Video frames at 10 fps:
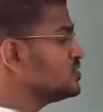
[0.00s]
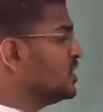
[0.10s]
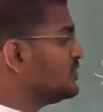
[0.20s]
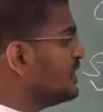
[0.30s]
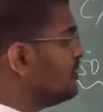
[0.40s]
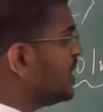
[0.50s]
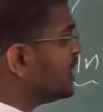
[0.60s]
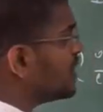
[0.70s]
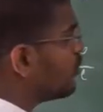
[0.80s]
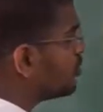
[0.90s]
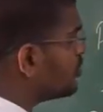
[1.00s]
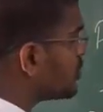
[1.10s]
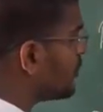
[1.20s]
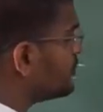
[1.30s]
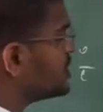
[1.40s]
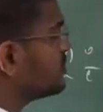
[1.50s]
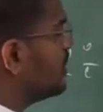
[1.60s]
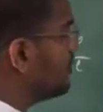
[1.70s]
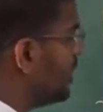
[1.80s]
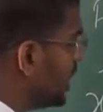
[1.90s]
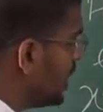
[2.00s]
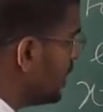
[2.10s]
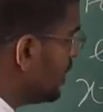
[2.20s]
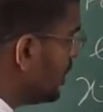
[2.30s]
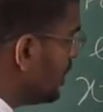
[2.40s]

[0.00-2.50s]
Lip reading: So it will be, the output of this will be